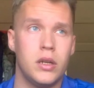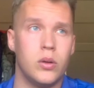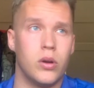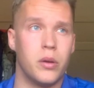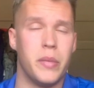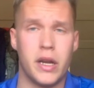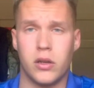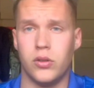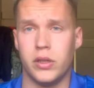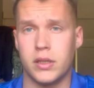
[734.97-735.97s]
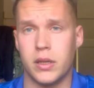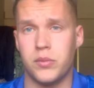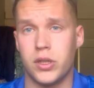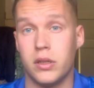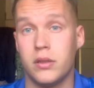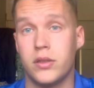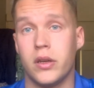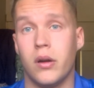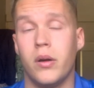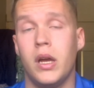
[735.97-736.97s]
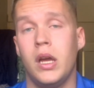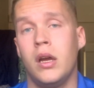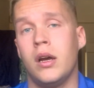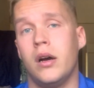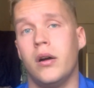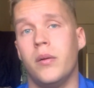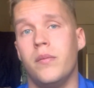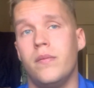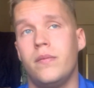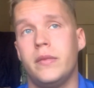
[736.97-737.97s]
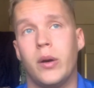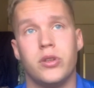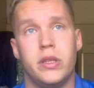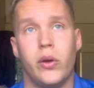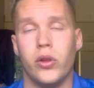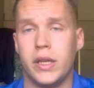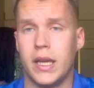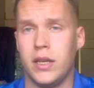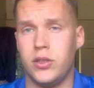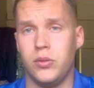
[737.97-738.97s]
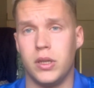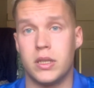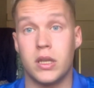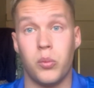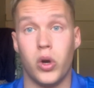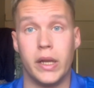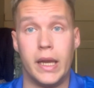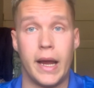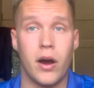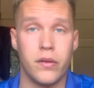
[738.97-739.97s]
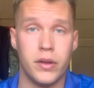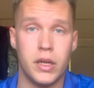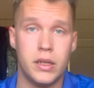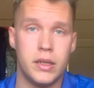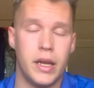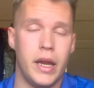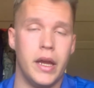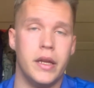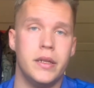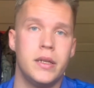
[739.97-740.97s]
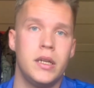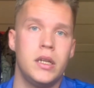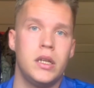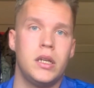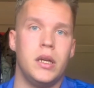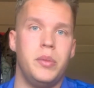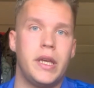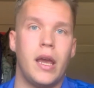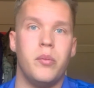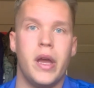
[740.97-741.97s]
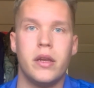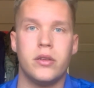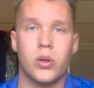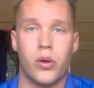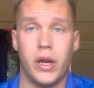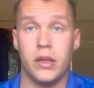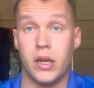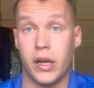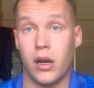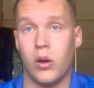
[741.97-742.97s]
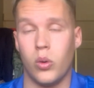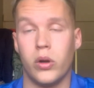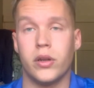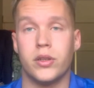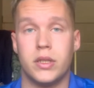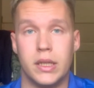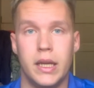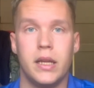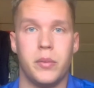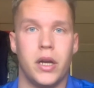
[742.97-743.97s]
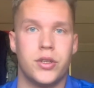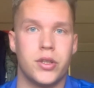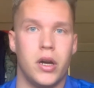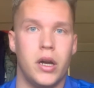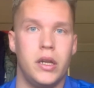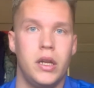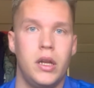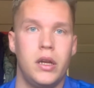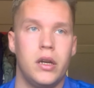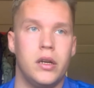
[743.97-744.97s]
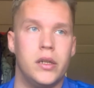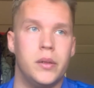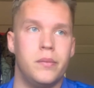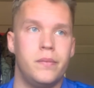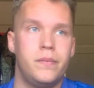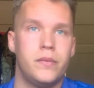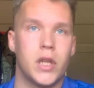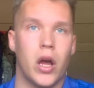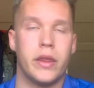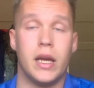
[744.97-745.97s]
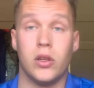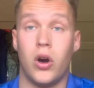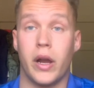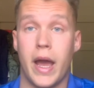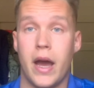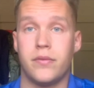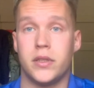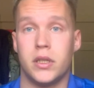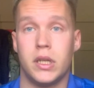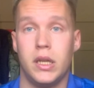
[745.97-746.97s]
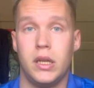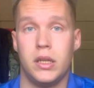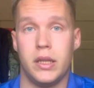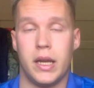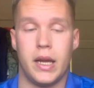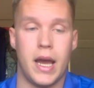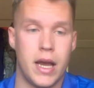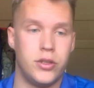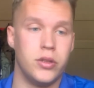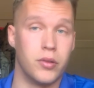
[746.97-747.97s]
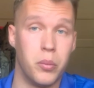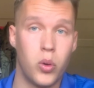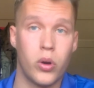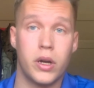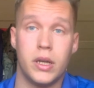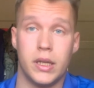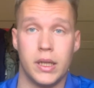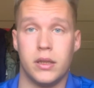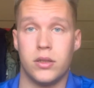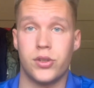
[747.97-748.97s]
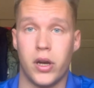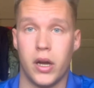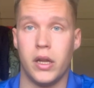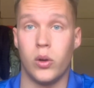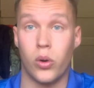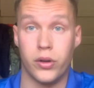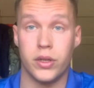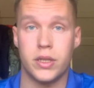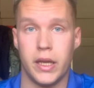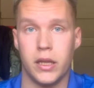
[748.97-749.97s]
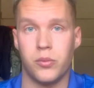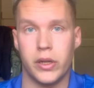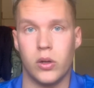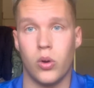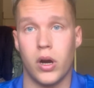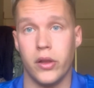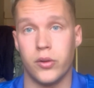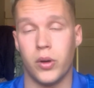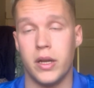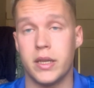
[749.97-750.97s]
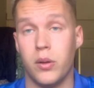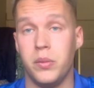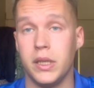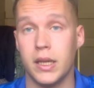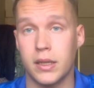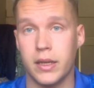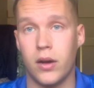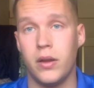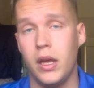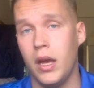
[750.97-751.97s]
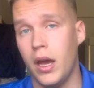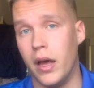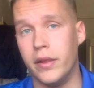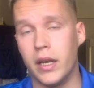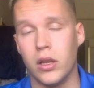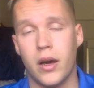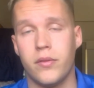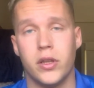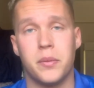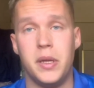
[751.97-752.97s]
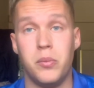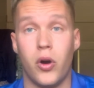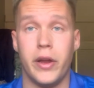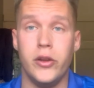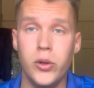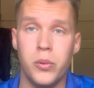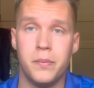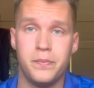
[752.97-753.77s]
or medical exemption. So that was the only case you could somewhat get out of it. And it became mandatory, and then I got orders to get my shot not that long after that. I had to report and get the shot in order to stay in the Marine Corps, otherwise I would be kicked out. And then a lot of other people I knew